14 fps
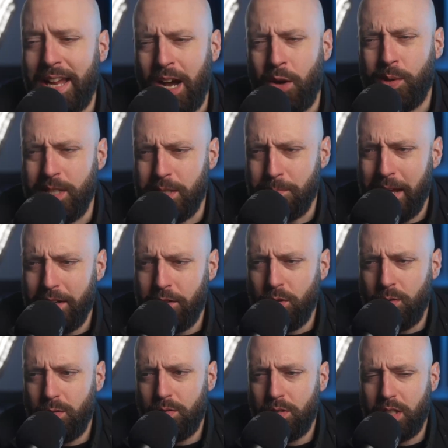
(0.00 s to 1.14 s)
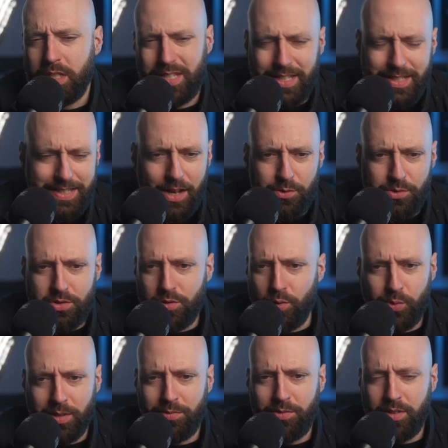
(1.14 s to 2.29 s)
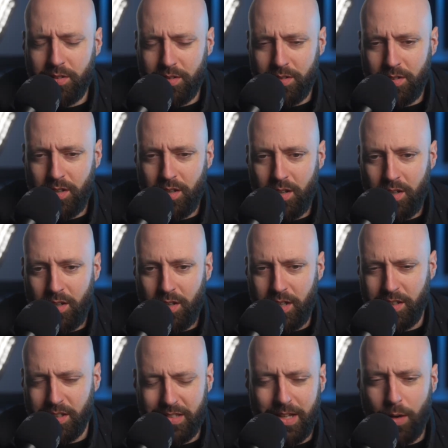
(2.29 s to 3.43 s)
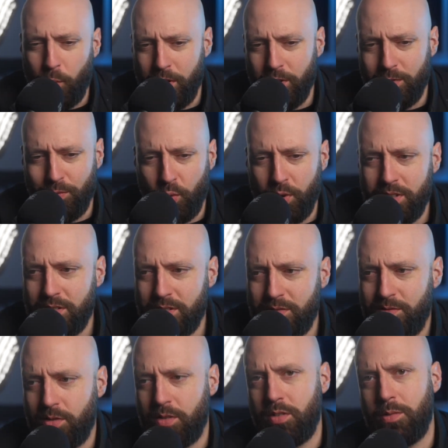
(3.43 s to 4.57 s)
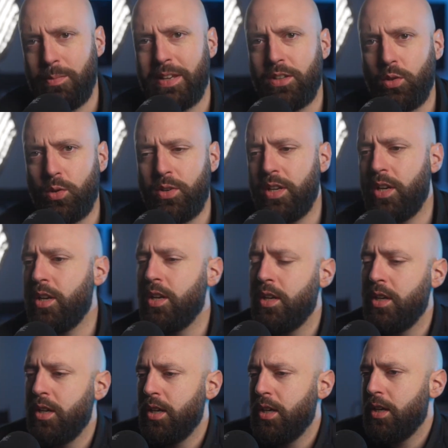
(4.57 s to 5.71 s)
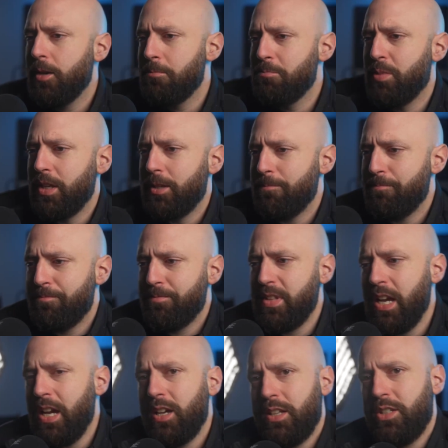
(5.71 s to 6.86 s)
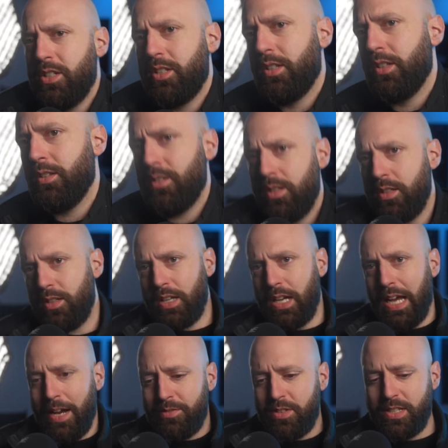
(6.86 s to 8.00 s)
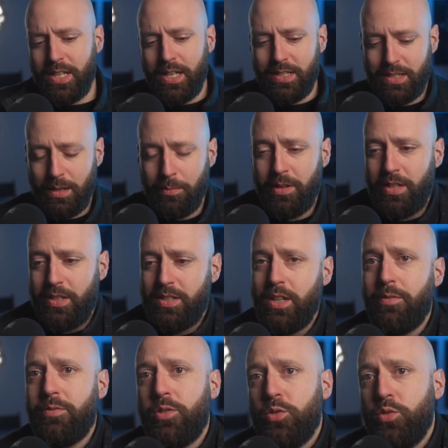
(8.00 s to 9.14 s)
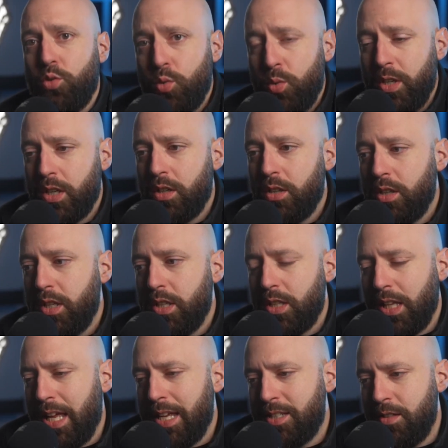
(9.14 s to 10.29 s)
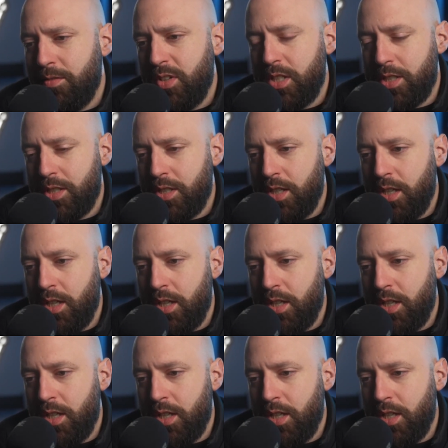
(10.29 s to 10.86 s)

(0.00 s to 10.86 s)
how he's Mando because they sound so different. He does that weird voice for the Mandalorian. But yeah, I have to say, some of the stuff they're doing in The Last of Us,